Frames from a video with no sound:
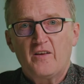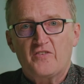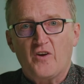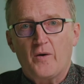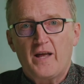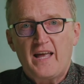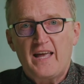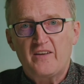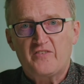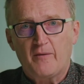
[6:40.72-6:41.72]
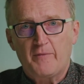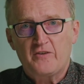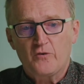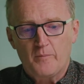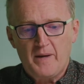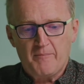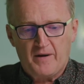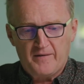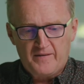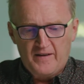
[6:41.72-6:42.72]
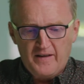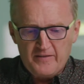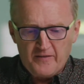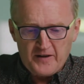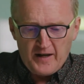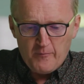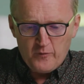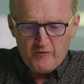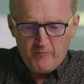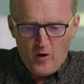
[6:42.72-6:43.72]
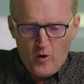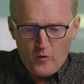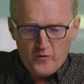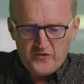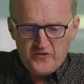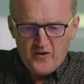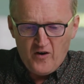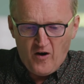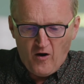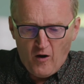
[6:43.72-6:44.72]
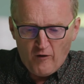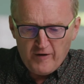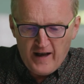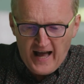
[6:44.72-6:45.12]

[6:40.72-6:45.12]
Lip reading: So here's something to remember, that the number of moles of